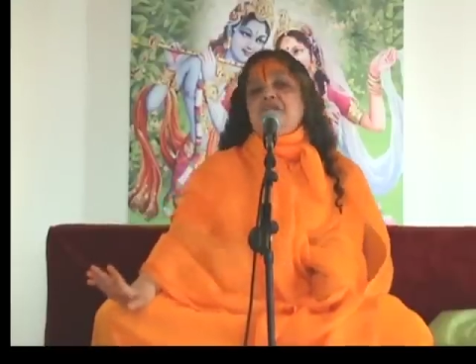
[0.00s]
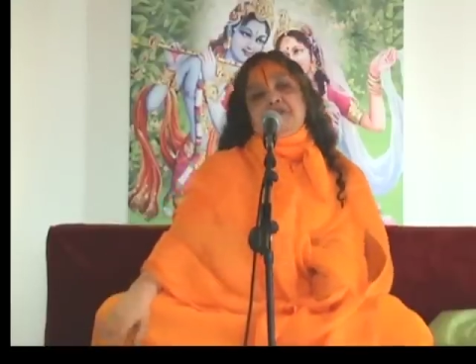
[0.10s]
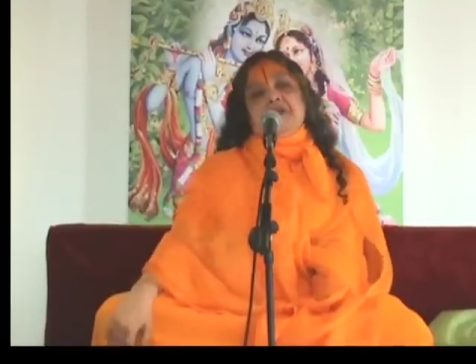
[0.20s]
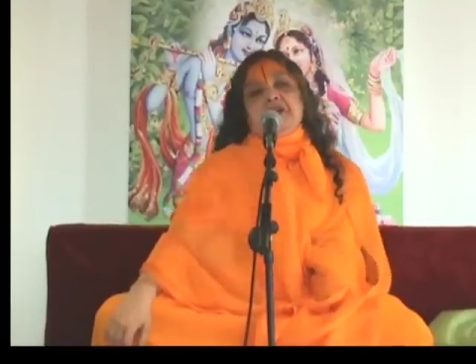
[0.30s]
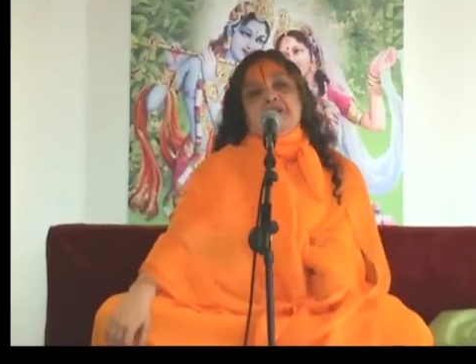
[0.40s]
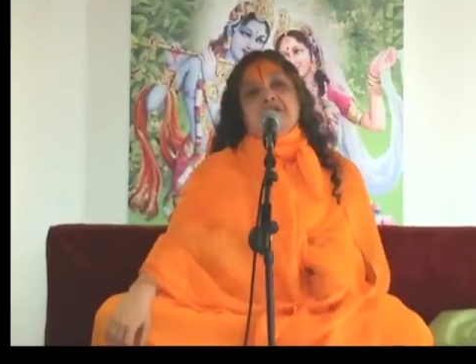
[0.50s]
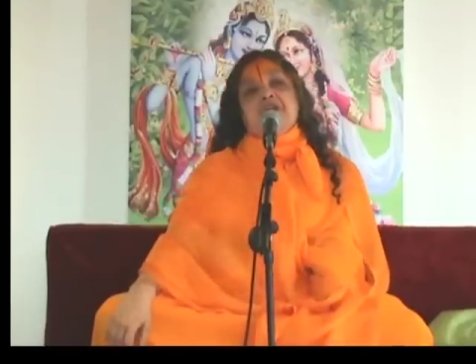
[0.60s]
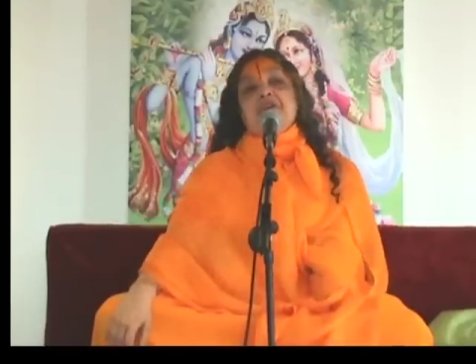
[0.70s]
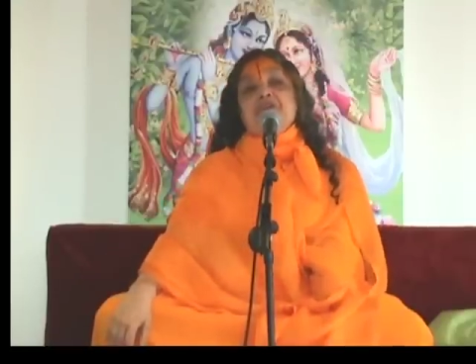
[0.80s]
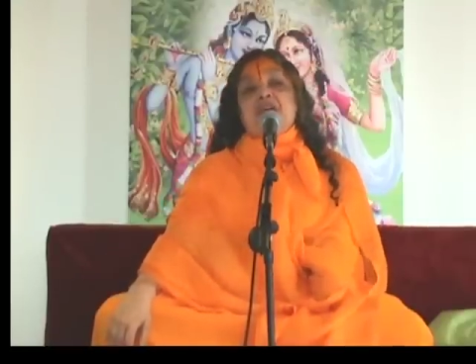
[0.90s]
a change
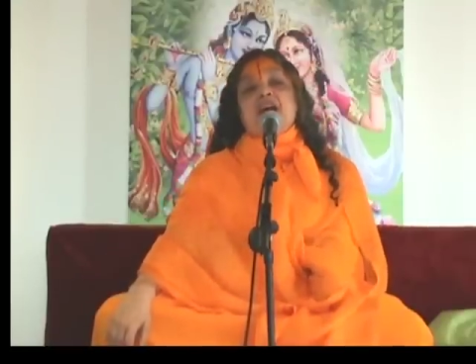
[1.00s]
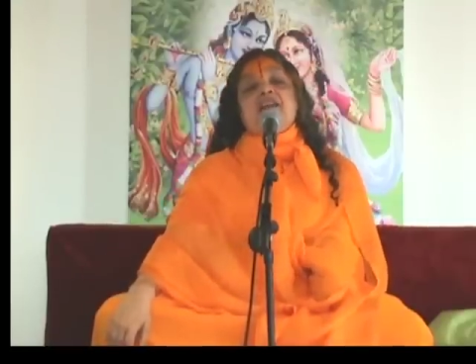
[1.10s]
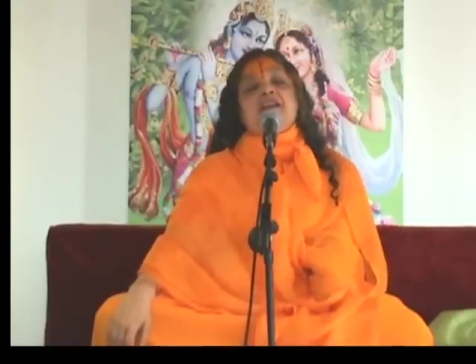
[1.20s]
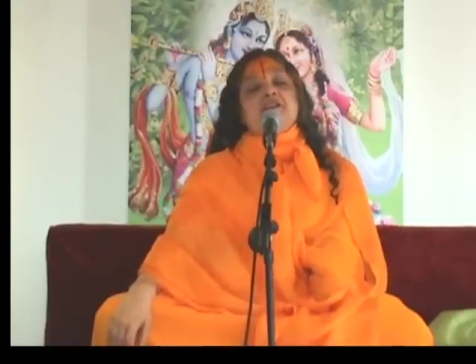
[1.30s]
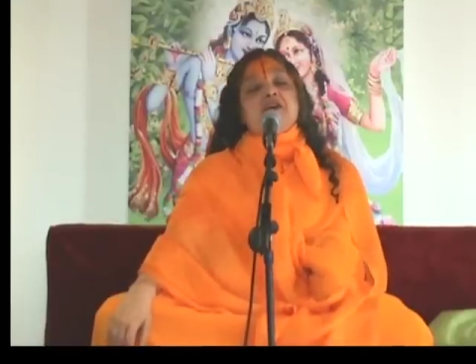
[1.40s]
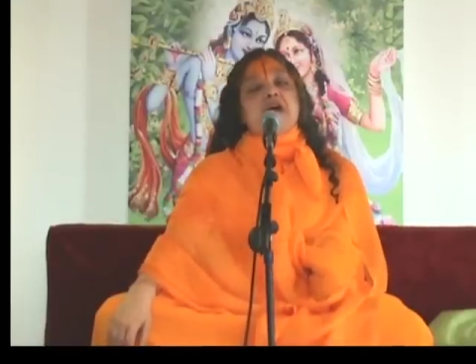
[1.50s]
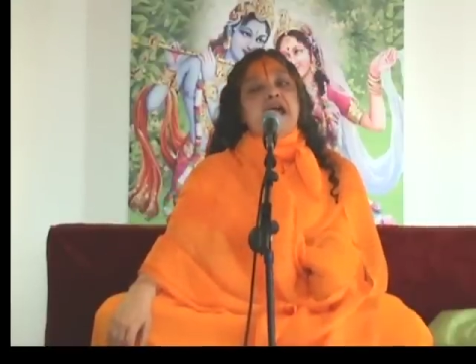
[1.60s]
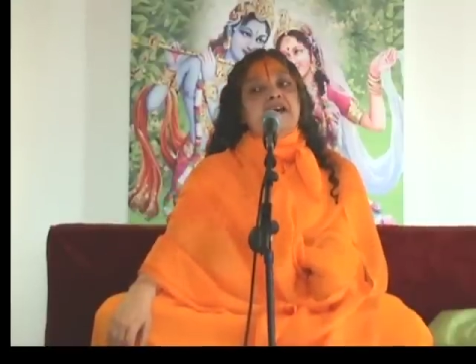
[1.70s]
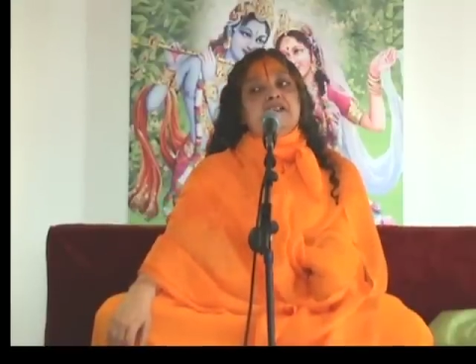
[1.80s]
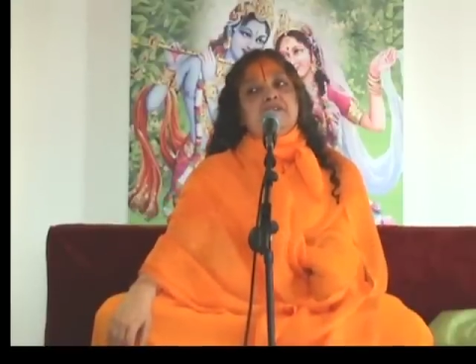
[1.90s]
you find in your
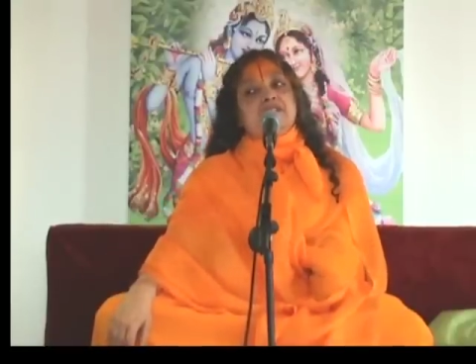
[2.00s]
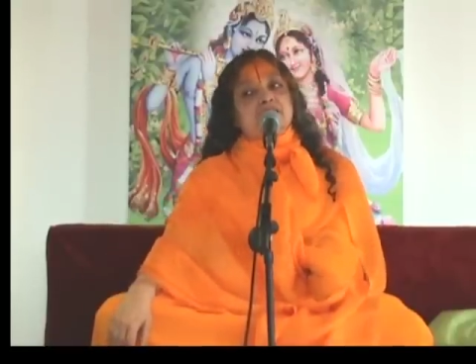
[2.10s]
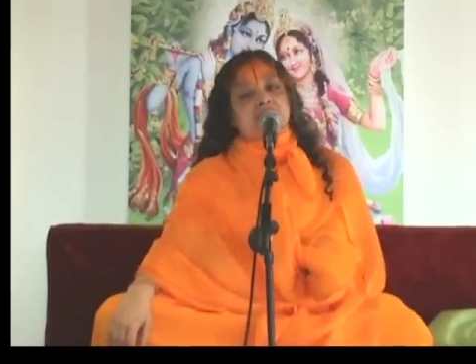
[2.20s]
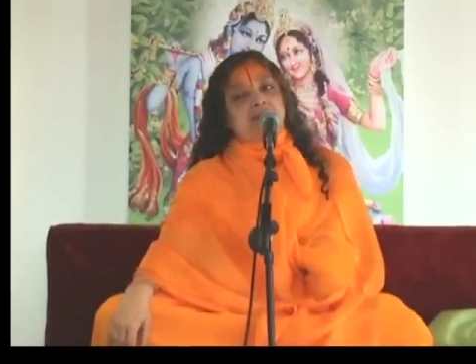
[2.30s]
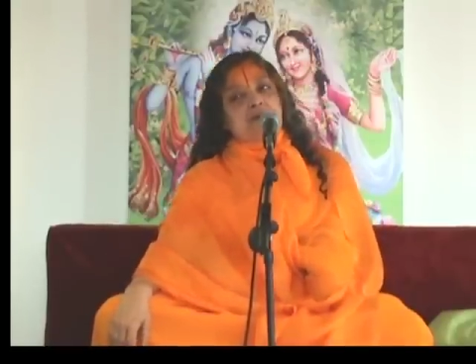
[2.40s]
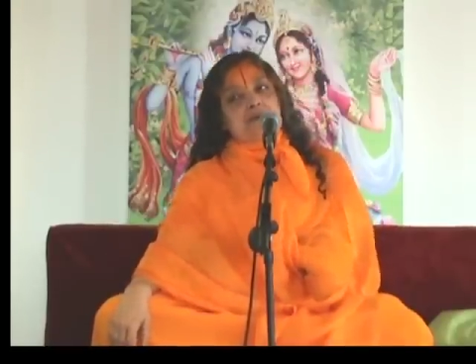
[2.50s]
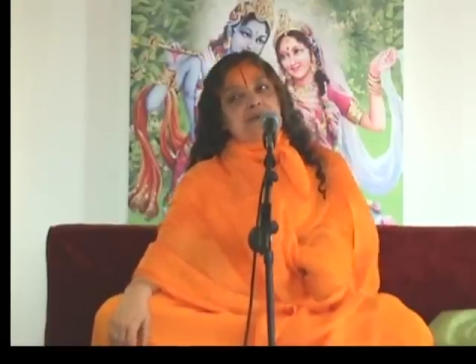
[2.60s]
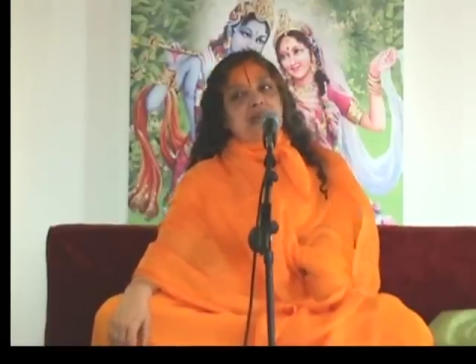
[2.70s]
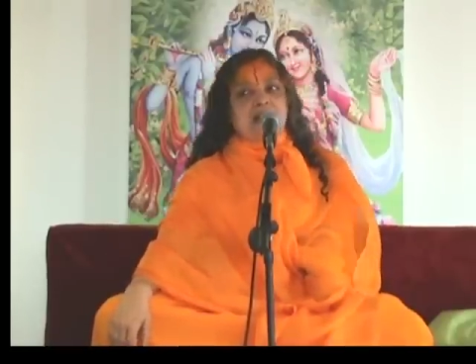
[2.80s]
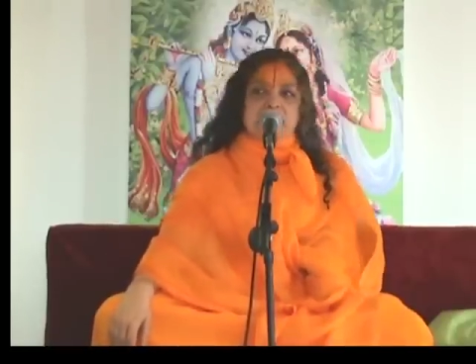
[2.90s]
health within no
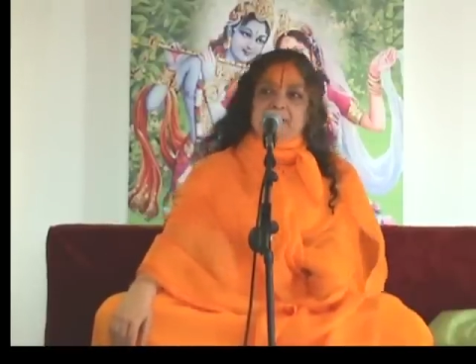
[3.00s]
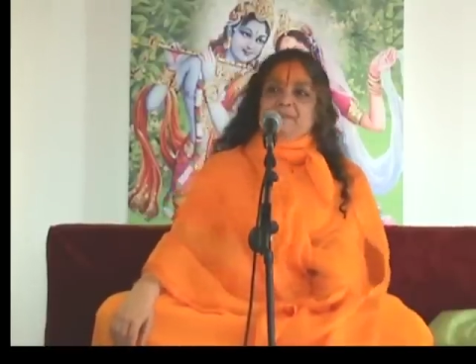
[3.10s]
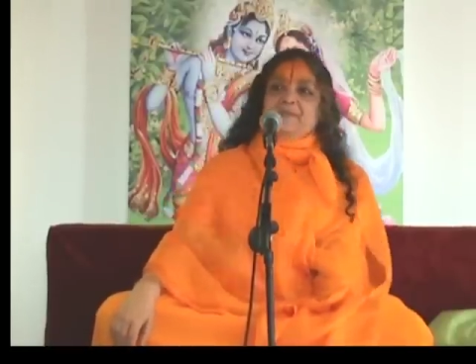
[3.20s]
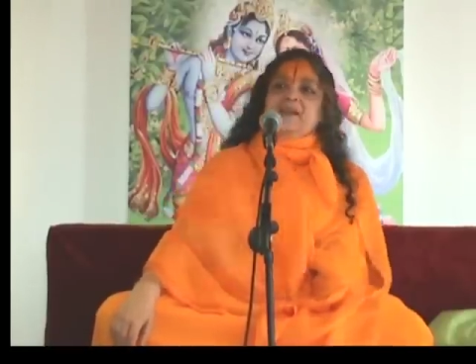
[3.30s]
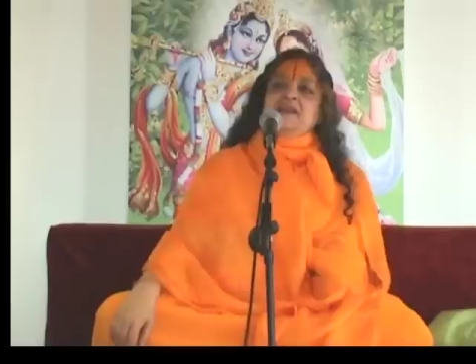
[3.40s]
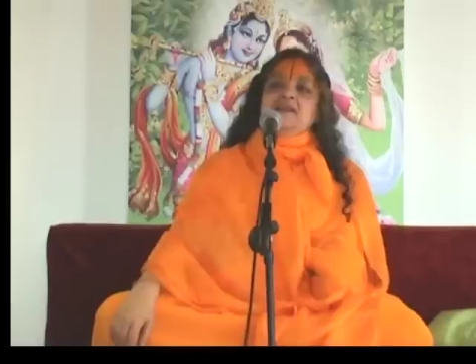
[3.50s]
time.